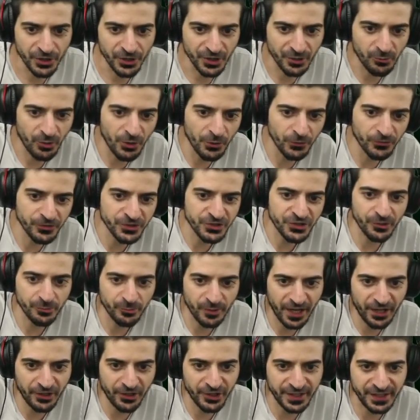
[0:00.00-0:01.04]
to run over to the
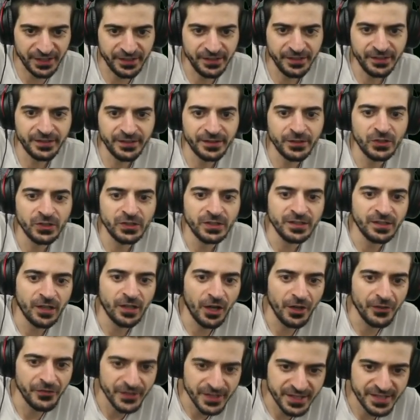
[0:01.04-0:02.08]
rarity
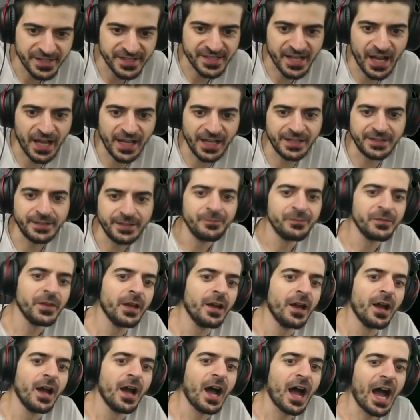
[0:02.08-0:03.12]
on this side.
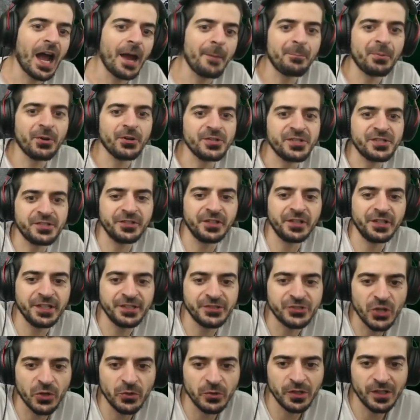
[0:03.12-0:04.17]
I personally
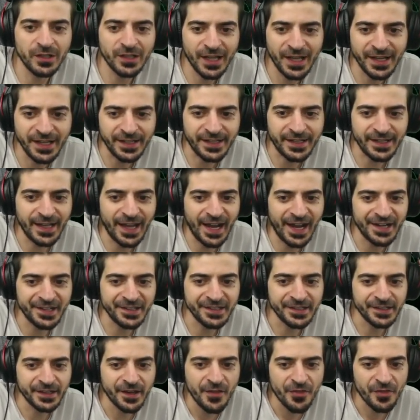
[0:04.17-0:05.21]
don't like
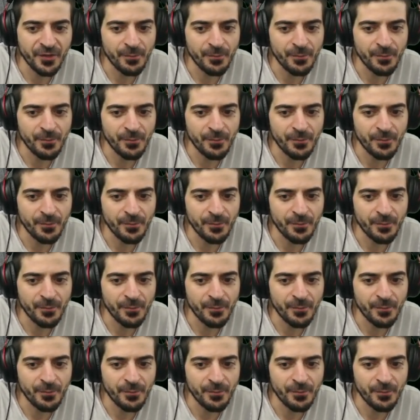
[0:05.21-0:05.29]
adding the